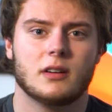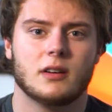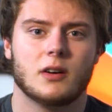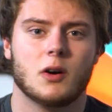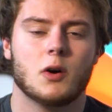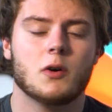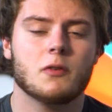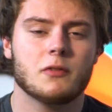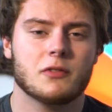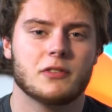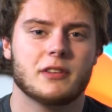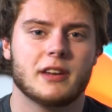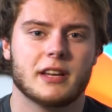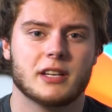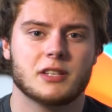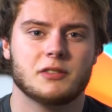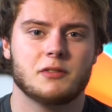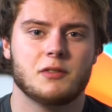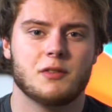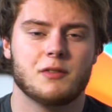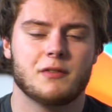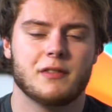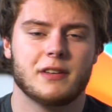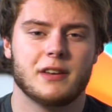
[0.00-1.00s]
Over the next
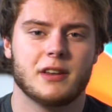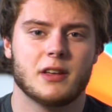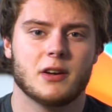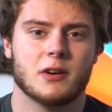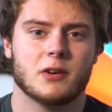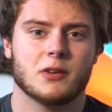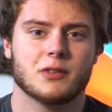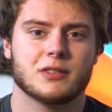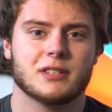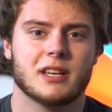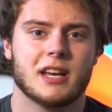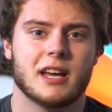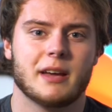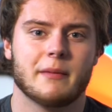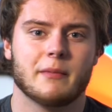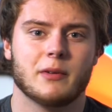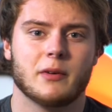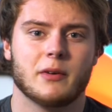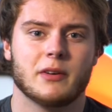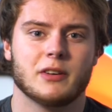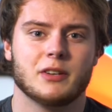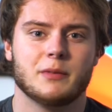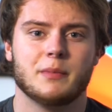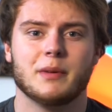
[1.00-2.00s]
few videos, I'm
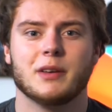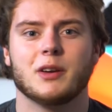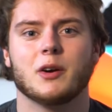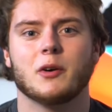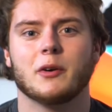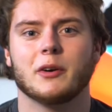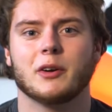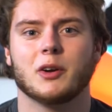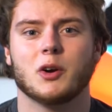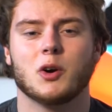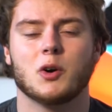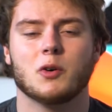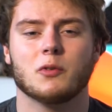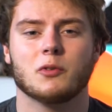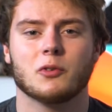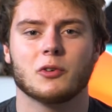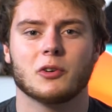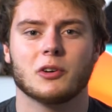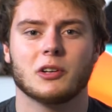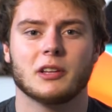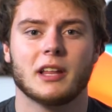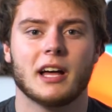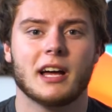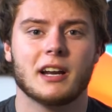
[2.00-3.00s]
going to be going
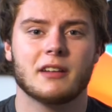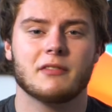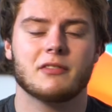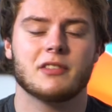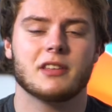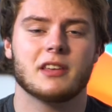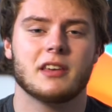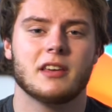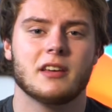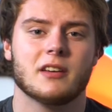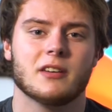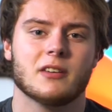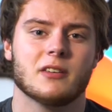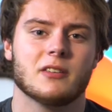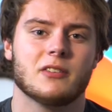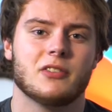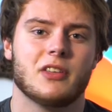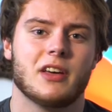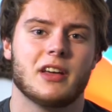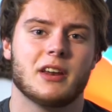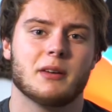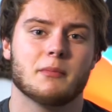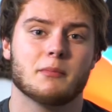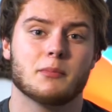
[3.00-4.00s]
over a lot of the gear
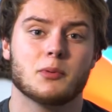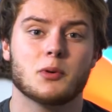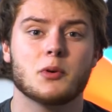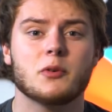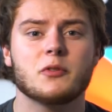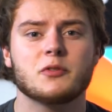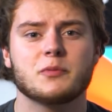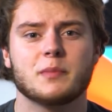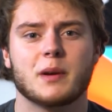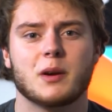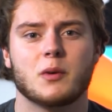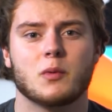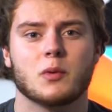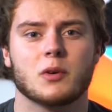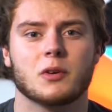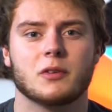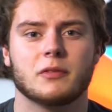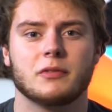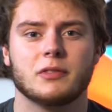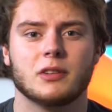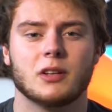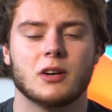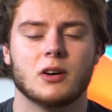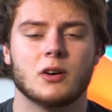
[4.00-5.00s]
that improves my
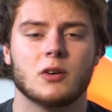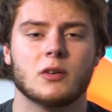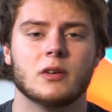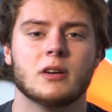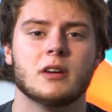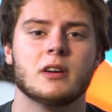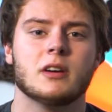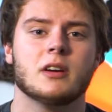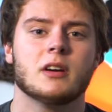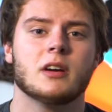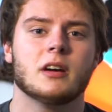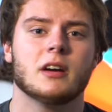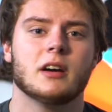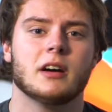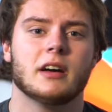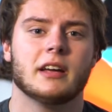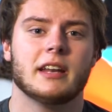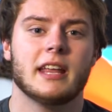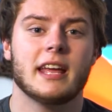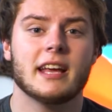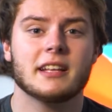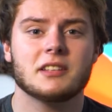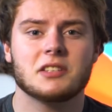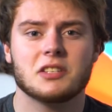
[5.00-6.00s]
workflow,
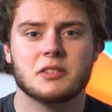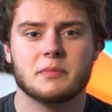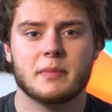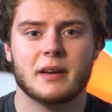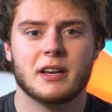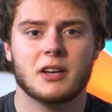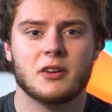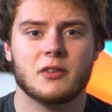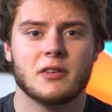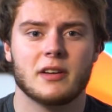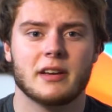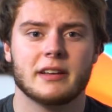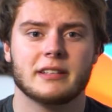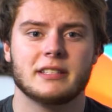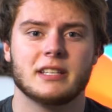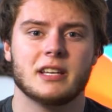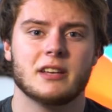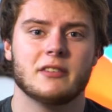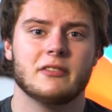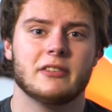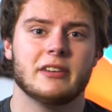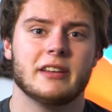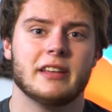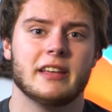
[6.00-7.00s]
enhances my
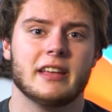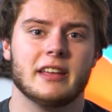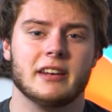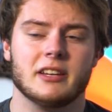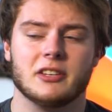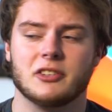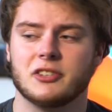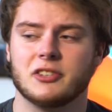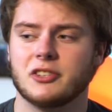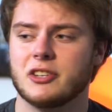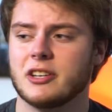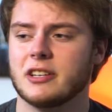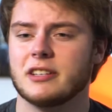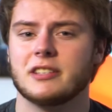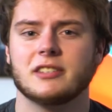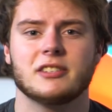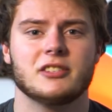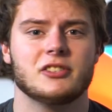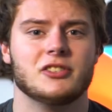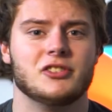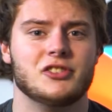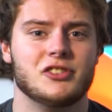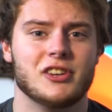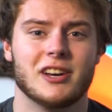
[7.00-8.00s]
creativity, and is
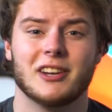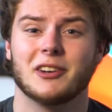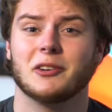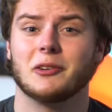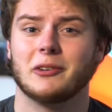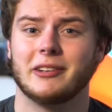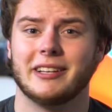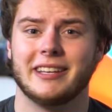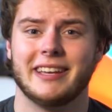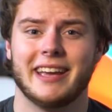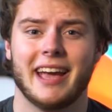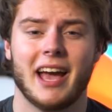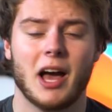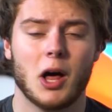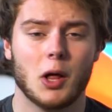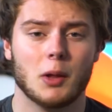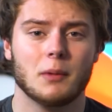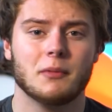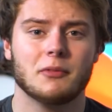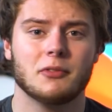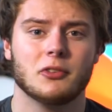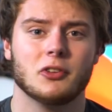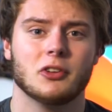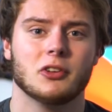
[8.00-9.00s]
just generally
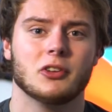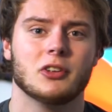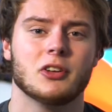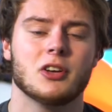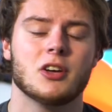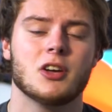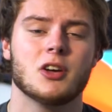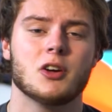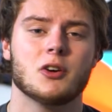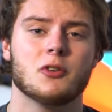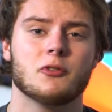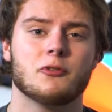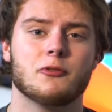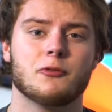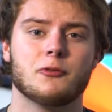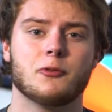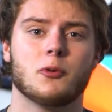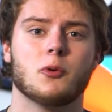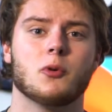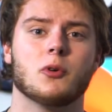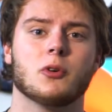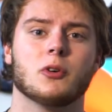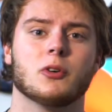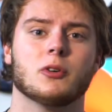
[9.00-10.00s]
helpful
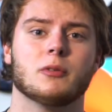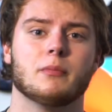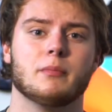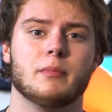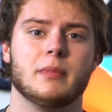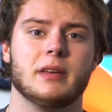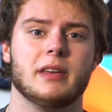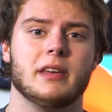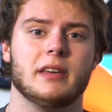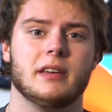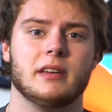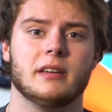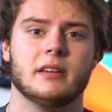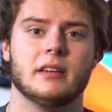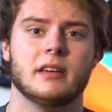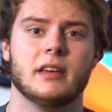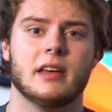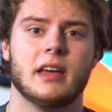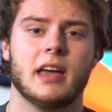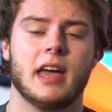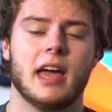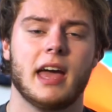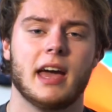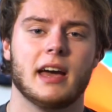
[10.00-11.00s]
for me
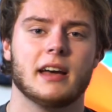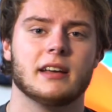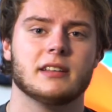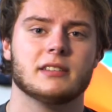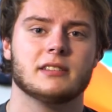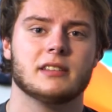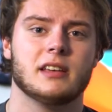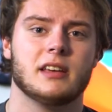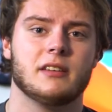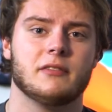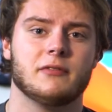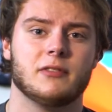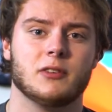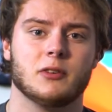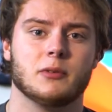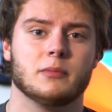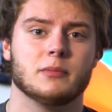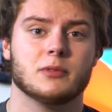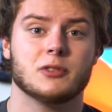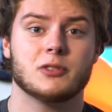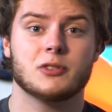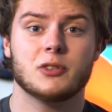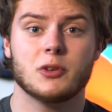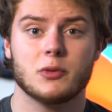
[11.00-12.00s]
as a film
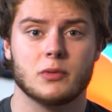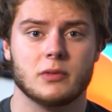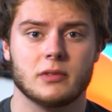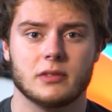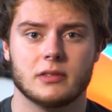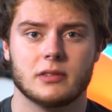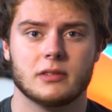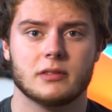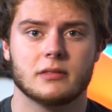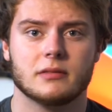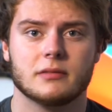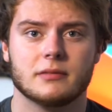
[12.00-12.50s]
student.